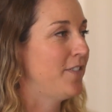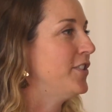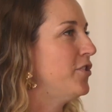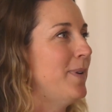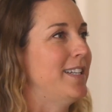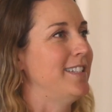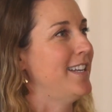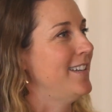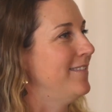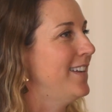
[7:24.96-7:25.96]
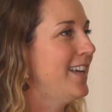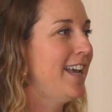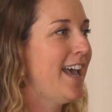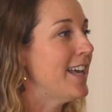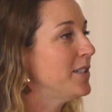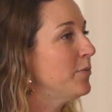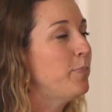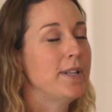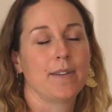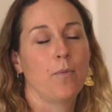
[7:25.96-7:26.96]
conventional medicine
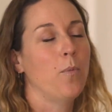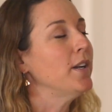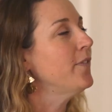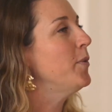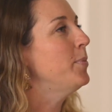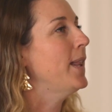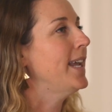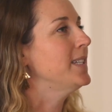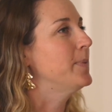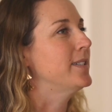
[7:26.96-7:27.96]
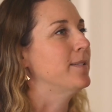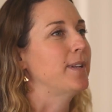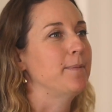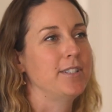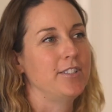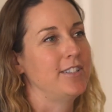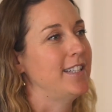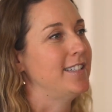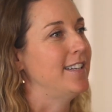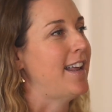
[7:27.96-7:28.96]
is a wonderful place, but sometimes it just
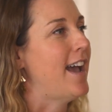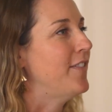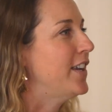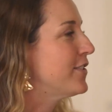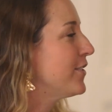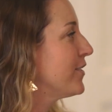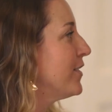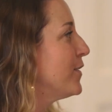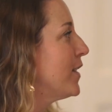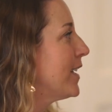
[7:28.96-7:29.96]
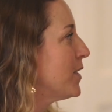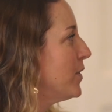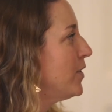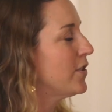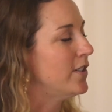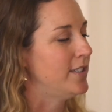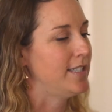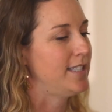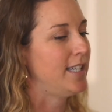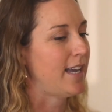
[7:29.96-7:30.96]
doesn't have answers. And so that's when you start
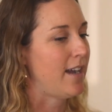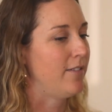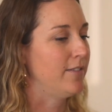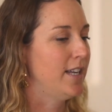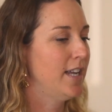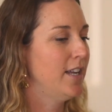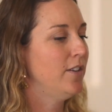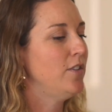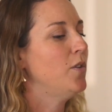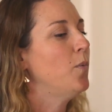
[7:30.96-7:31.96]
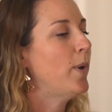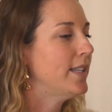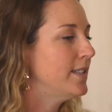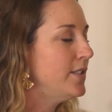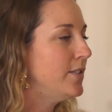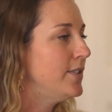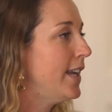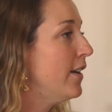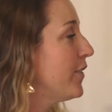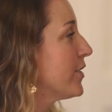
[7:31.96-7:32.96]
to seek out new ways to
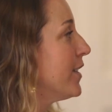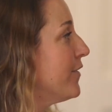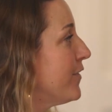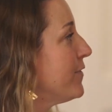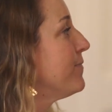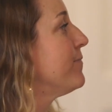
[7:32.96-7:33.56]
take care of yourself.